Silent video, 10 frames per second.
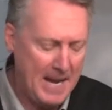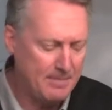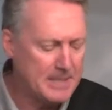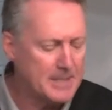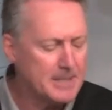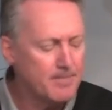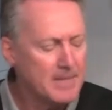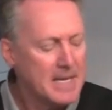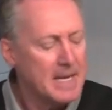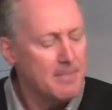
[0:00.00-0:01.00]
baptism,
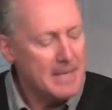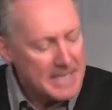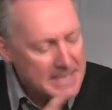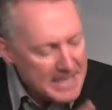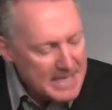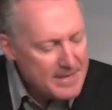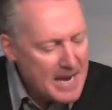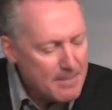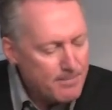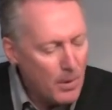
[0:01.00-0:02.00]
because in
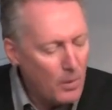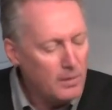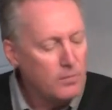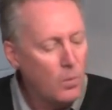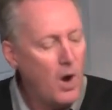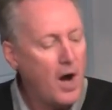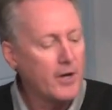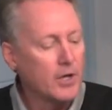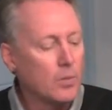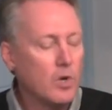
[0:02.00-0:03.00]
that bowl of
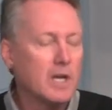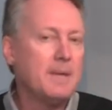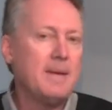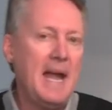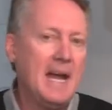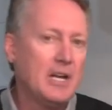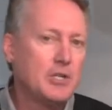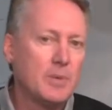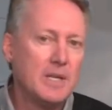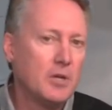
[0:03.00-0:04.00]
water, we're going to be
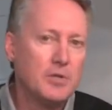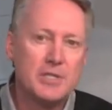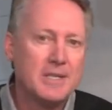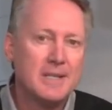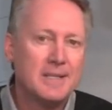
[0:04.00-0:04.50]
answering those